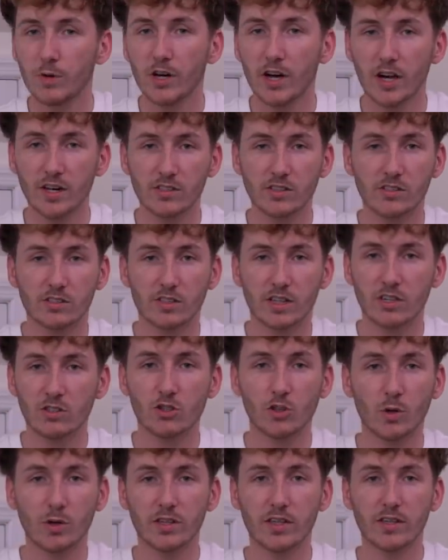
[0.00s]
you guys
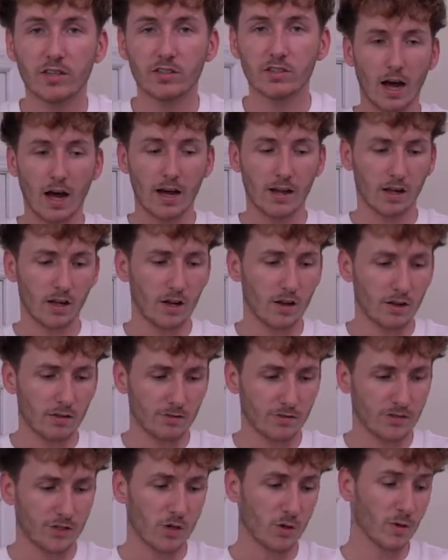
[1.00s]
enjoyed this. I
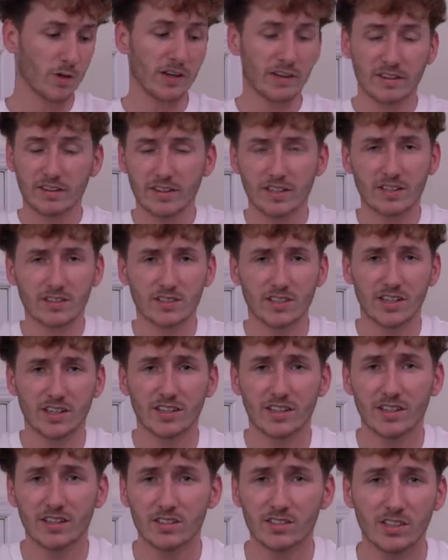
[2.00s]
love doing things
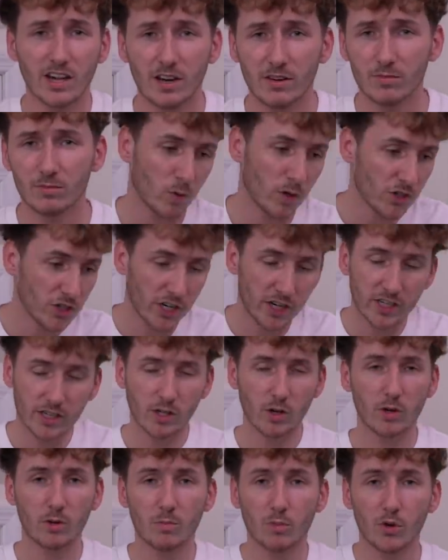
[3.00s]
like this. I wish I could
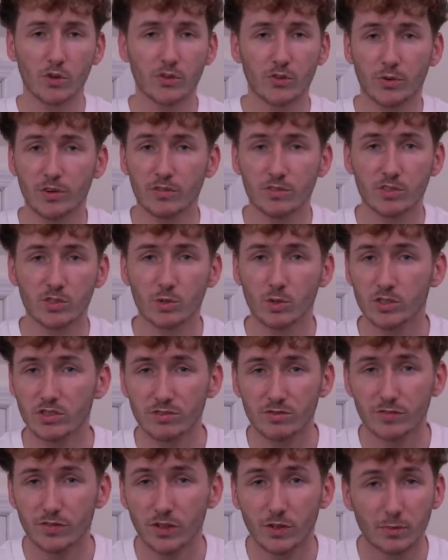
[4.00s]
go to more thrift stores
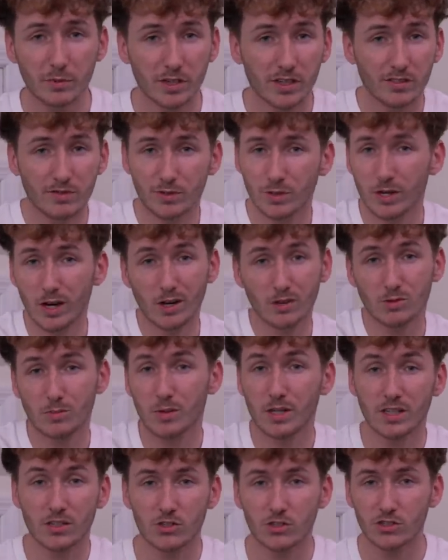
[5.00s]
and film it if you guys would
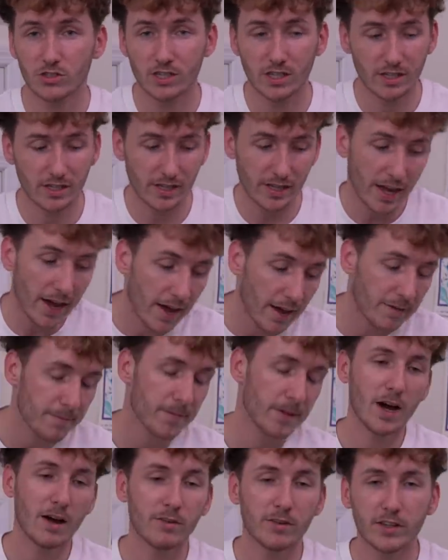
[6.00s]
be interested in that.
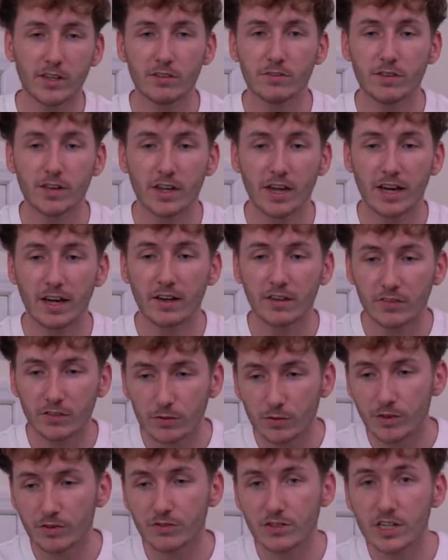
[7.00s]
I really feel like
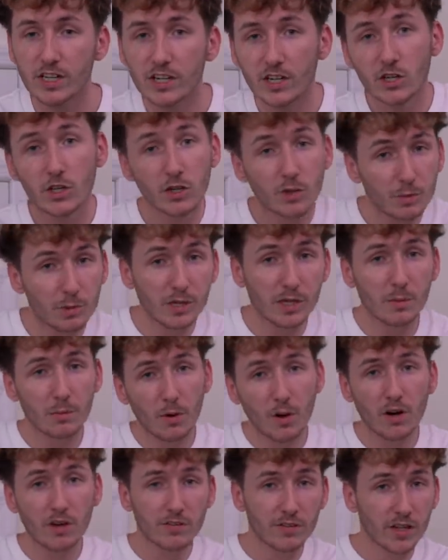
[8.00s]
thrifting could be a
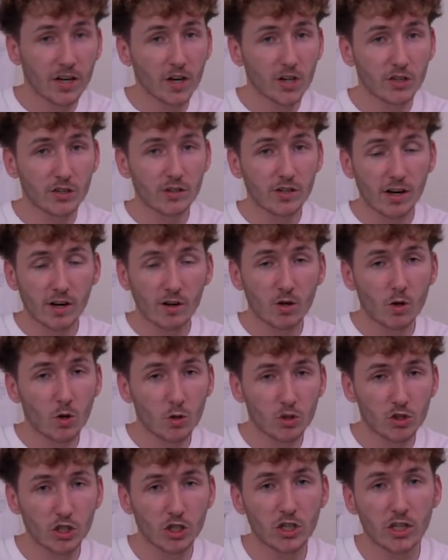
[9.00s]
part of the underground
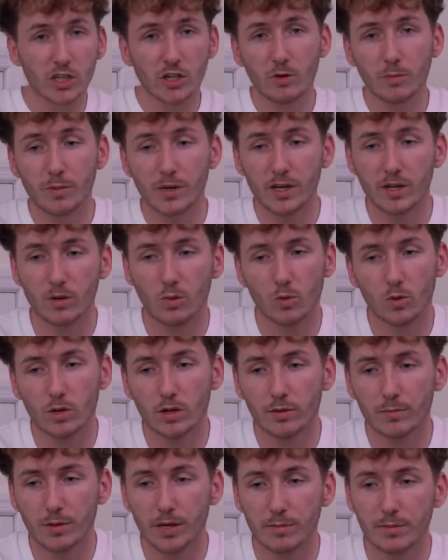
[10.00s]
culture a little bit
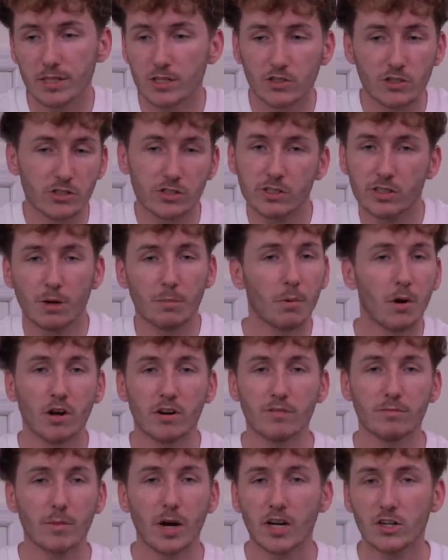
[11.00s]
or maybe just a
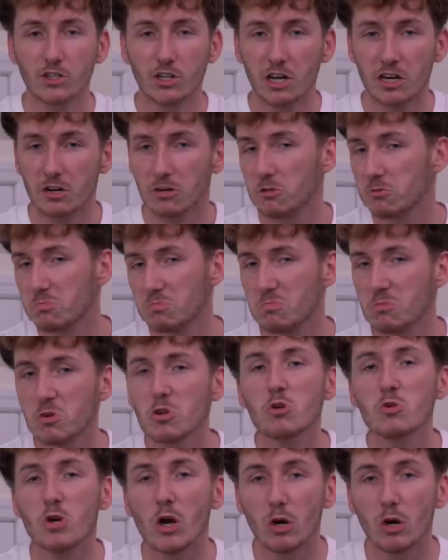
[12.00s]
part of my channel who